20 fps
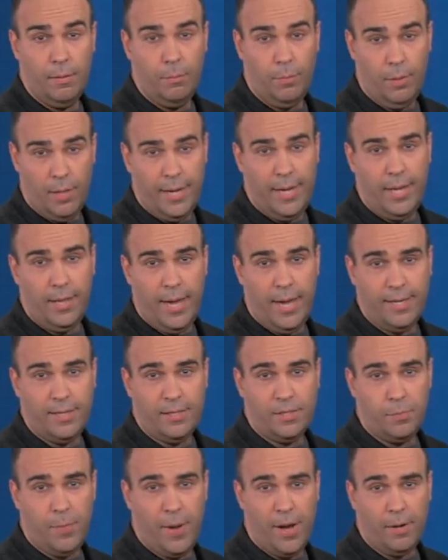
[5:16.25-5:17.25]
Plenty of light to
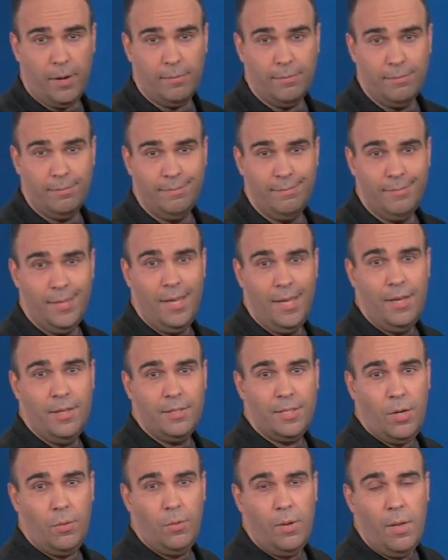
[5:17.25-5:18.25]
spare.
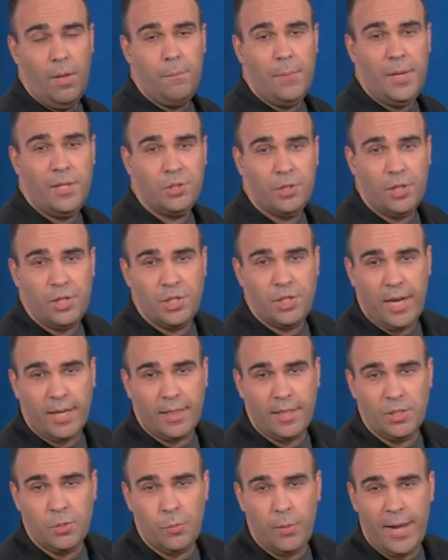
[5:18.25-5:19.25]
So be sure to check
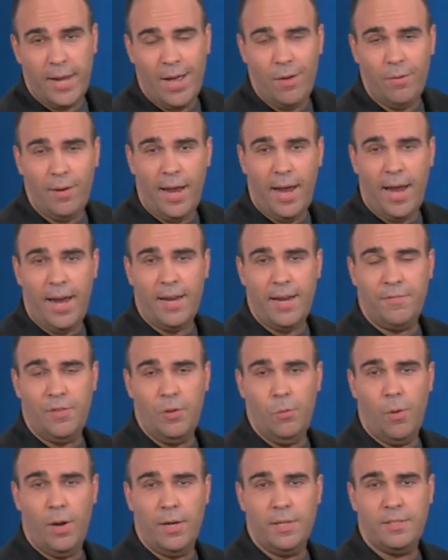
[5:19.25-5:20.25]
this one out. And if
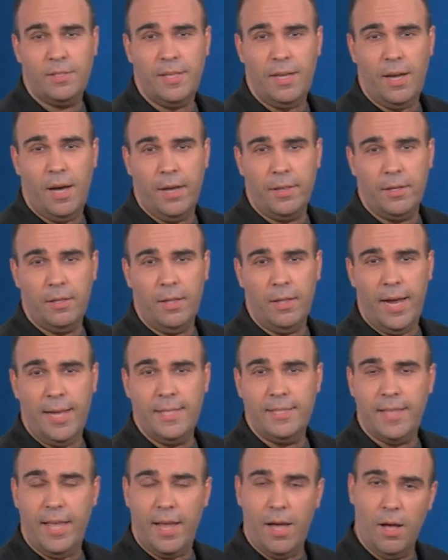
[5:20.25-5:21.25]
you want to see other
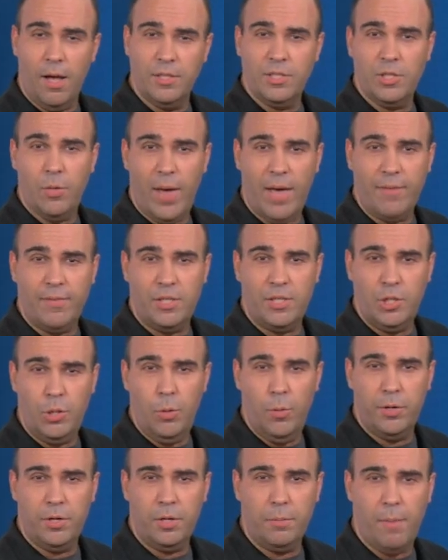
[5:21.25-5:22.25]
lights, they also have a two
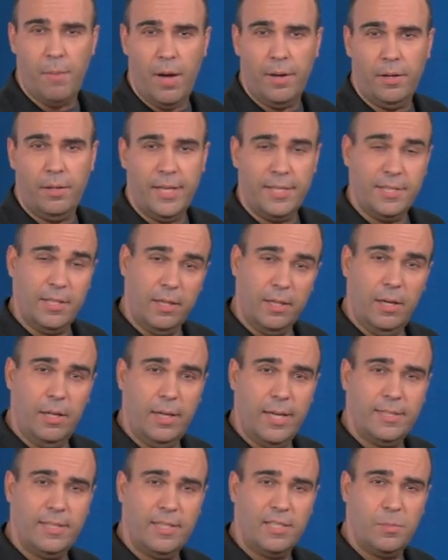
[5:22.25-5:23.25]
hundred model that's a little
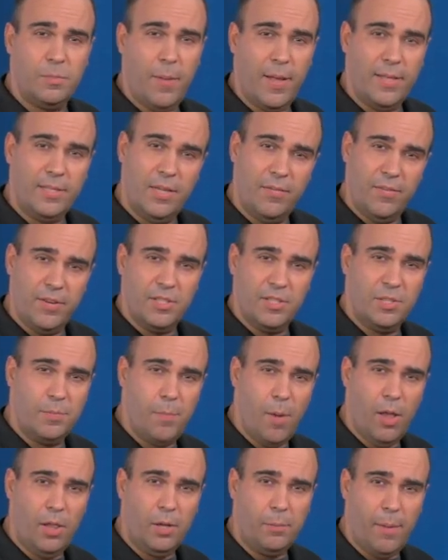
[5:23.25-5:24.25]
less expensive and a
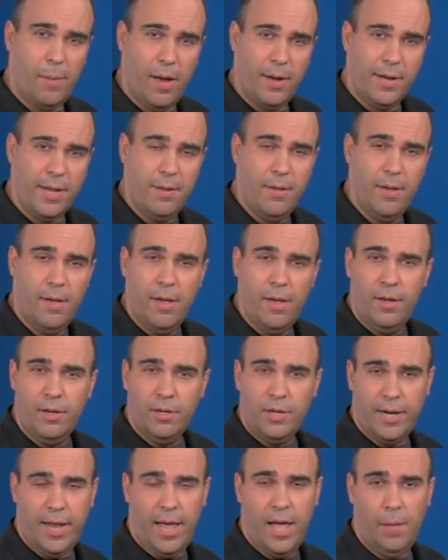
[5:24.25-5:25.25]
smaller body.
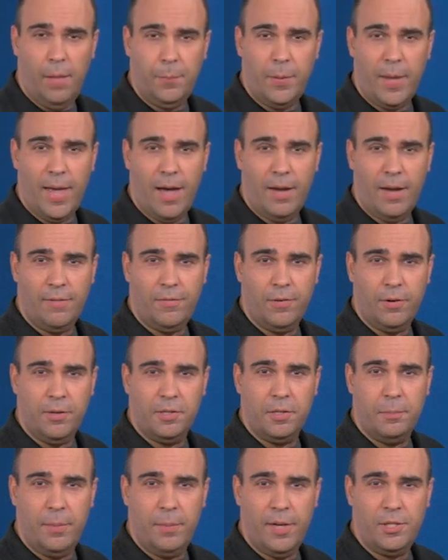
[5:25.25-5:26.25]
Going to help you out if you're
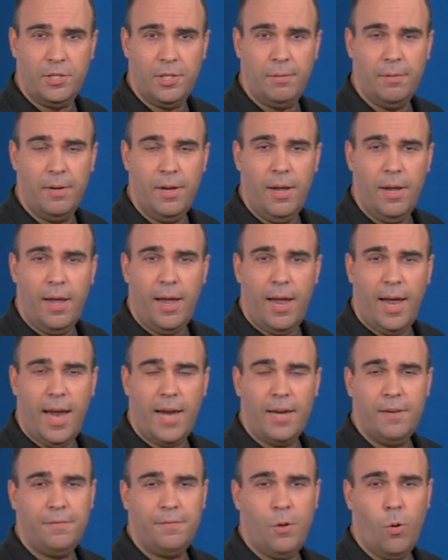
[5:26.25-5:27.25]
on a budget.
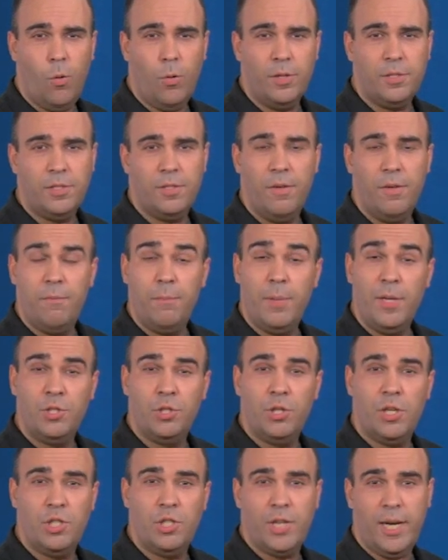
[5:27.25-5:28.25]
And of course, be
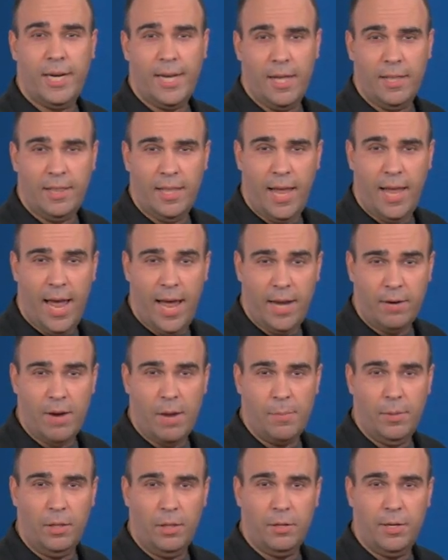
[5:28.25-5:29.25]
sure to check out the
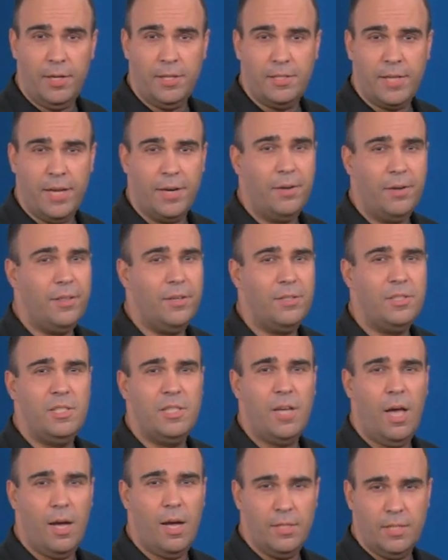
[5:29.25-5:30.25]
Adorama Learning Center. There's
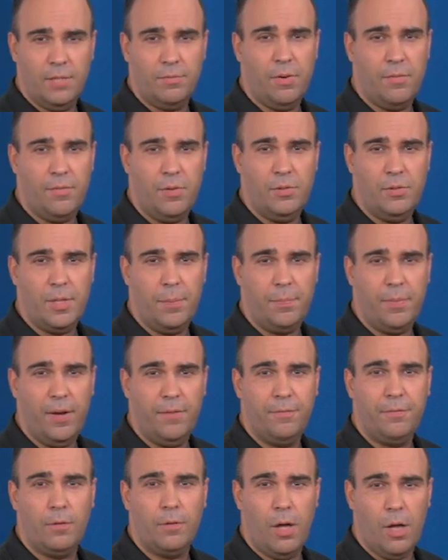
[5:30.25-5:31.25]
tons of reviews up there
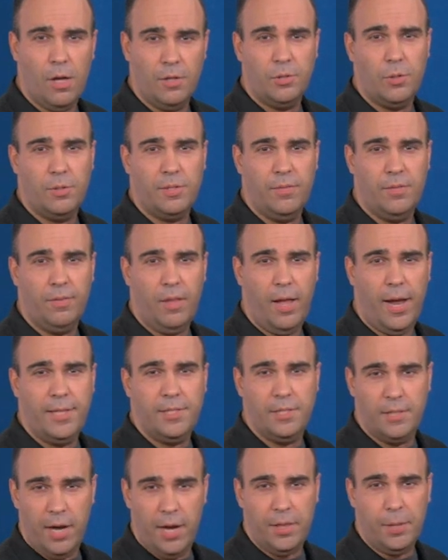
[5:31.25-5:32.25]
for all sorts of
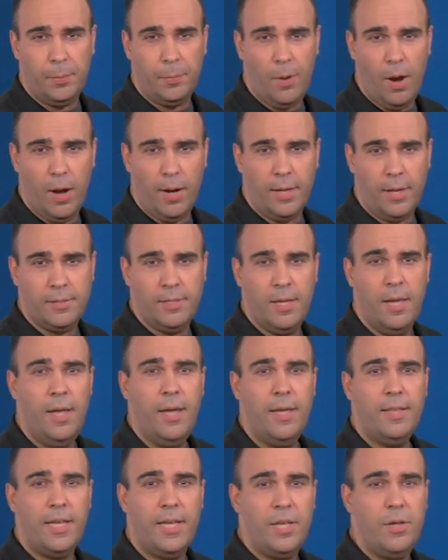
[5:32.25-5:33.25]
lights and other products
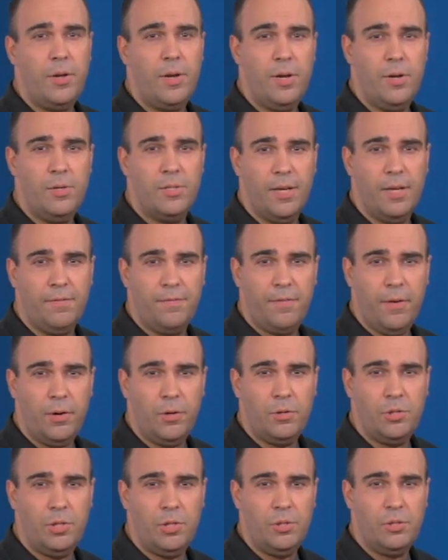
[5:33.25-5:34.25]
that you can use on photo
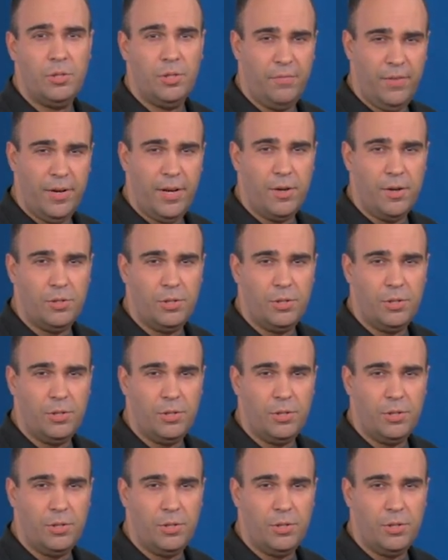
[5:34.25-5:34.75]
shoots or video